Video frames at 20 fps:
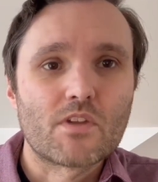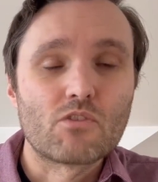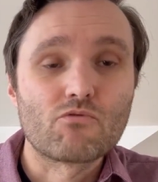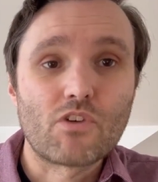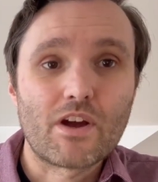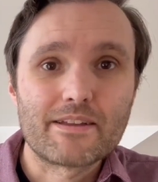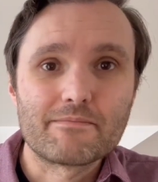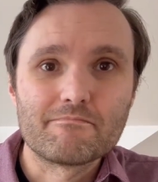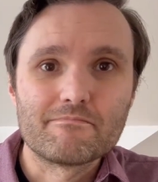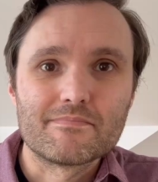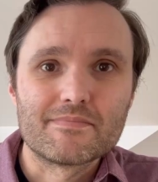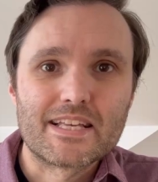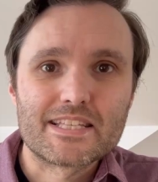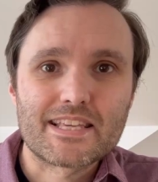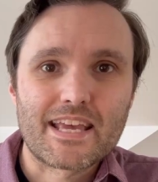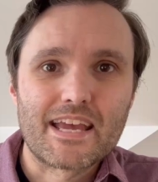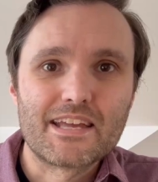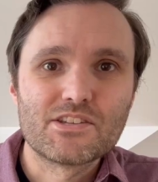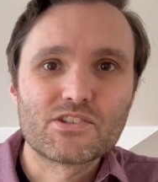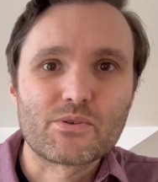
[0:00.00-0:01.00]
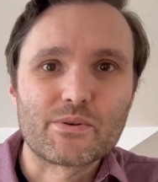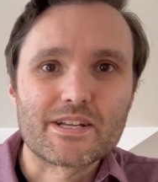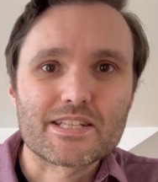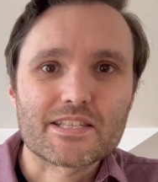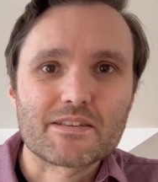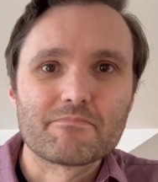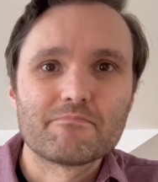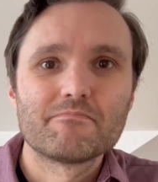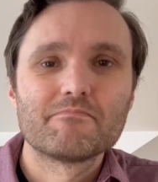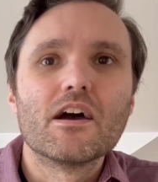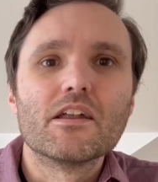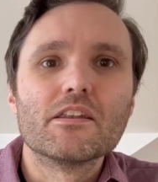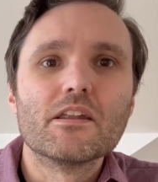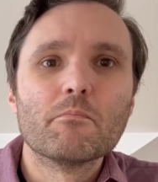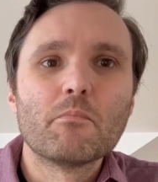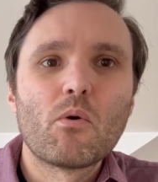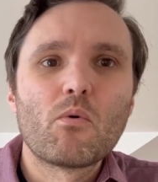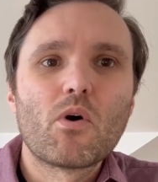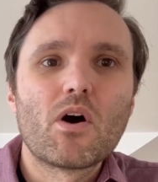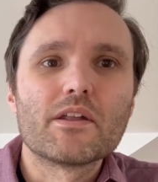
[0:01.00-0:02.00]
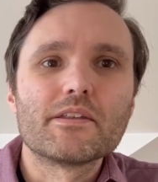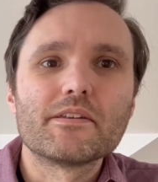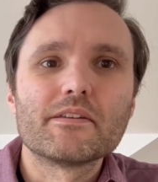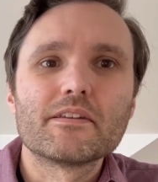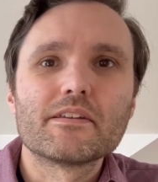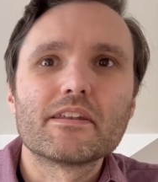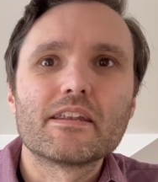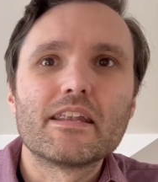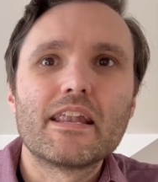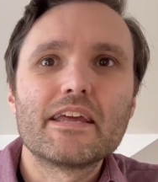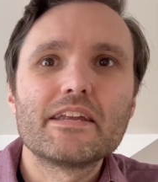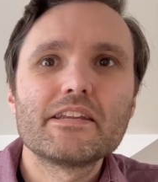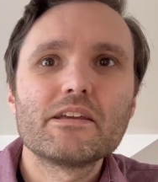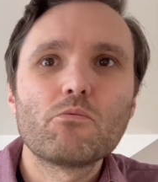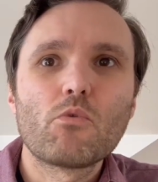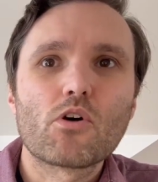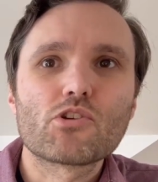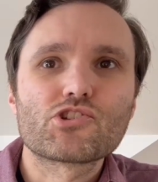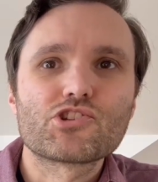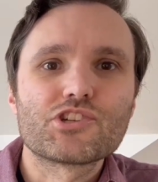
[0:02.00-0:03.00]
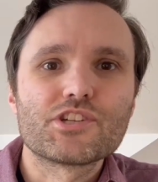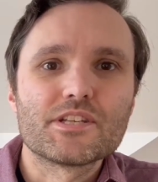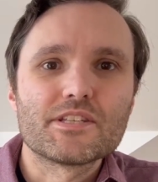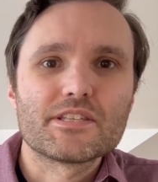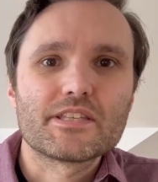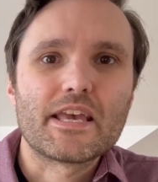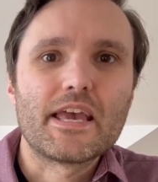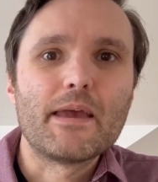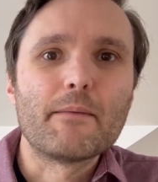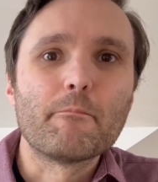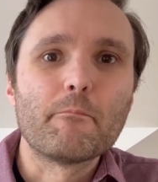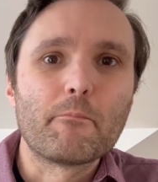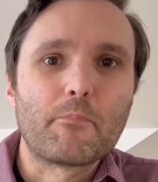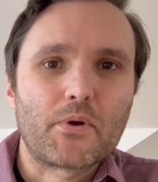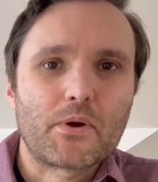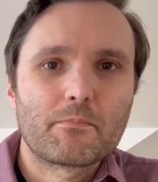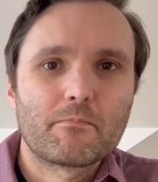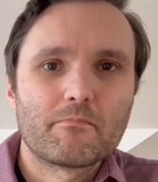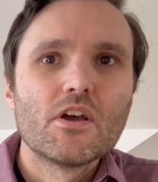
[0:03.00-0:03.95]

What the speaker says: Right, let's get into it. Number 1, Lady Wachter's Imp.